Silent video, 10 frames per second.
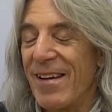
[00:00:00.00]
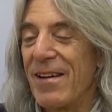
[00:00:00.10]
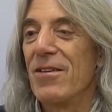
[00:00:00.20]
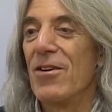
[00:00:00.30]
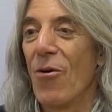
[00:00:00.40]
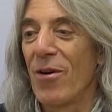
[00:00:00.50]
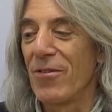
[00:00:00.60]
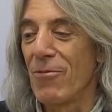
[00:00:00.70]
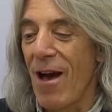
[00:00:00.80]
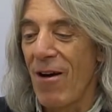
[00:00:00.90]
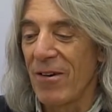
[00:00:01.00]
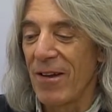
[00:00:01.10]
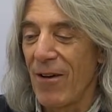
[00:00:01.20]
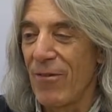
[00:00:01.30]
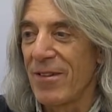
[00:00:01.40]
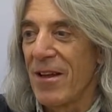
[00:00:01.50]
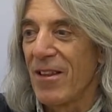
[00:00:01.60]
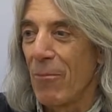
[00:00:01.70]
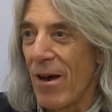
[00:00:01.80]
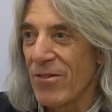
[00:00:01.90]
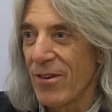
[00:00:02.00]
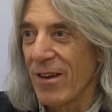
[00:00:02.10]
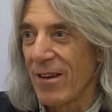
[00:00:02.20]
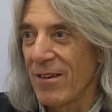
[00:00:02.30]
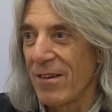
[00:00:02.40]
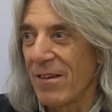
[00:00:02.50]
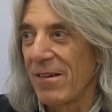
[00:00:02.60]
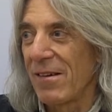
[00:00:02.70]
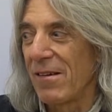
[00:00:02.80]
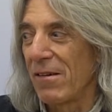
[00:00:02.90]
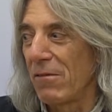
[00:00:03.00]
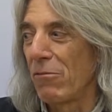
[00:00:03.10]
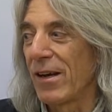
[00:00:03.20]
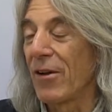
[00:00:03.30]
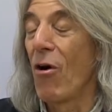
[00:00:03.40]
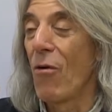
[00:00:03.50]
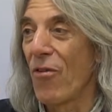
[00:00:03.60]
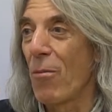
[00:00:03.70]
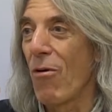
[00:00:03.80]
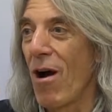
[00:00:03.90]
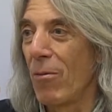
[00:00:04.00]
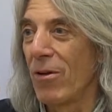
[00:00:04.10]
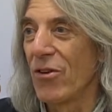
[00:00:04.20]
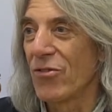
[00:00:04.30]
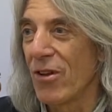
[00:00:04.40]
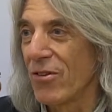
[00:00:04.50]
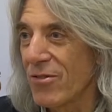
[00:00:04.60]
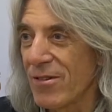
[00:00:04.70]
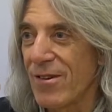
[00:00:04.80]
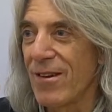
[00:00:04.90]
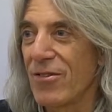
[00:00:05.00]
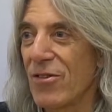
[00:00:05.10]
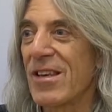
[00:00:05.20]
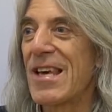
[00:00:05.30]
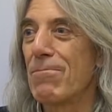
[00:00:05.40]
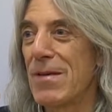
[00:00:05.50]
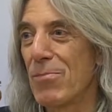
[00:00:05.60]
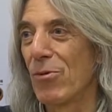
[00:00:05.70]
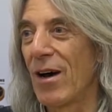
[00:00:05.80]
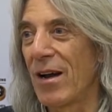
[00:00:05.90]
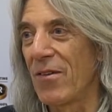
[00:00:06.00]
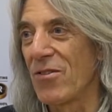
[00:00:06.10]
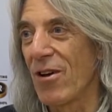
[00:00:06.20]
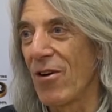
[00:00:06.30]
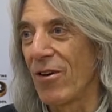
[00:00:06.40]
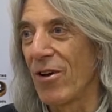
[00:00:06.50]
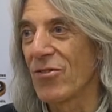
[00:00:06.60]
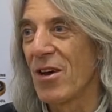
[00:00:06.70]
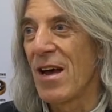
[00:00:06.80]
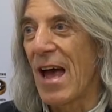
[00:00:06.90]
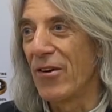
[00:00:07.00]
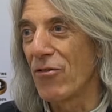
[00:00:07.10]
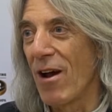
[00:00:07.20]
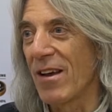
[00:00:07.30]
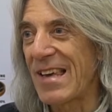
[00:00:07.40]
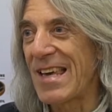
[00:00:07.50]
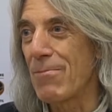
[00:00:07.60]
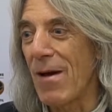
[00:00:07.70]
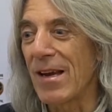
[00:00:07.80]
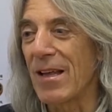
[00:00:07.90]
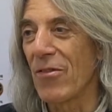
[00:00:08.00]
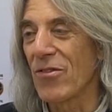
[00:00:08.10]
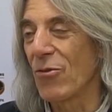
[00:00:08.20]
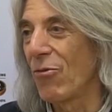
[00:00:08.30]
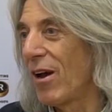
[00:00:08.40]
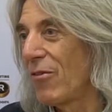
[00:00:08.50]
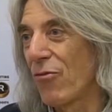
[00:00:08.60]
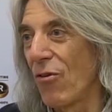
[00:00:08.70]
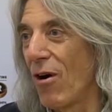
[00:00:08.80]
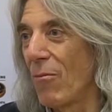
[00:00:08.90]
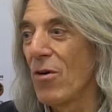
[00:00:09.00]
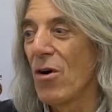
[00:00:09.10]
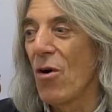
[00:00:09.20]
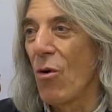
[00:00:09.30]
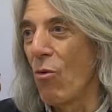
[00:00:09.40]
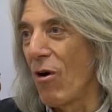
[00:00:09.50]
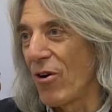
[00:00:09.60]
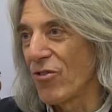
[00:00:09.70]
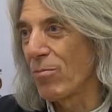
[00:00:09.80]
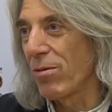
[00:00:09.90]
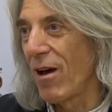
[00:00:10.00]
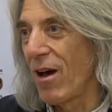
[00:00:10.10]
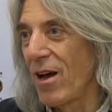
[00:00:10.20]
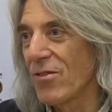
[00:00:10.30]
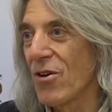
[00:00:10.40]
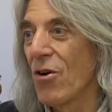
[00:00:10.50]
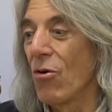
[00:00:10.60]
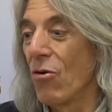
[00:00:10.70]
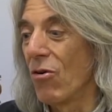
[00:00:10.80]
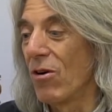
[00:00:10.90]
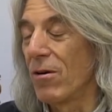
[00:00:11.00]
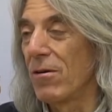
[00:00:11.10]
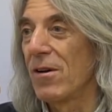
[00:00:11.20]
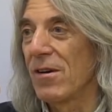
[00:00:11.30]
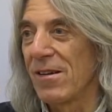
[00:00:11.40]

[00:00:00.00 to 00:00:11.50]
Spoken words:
knowing the reality of it, the best thing we can hope for probably is to keep people out of these areas and try and keep any of this away from water supplies or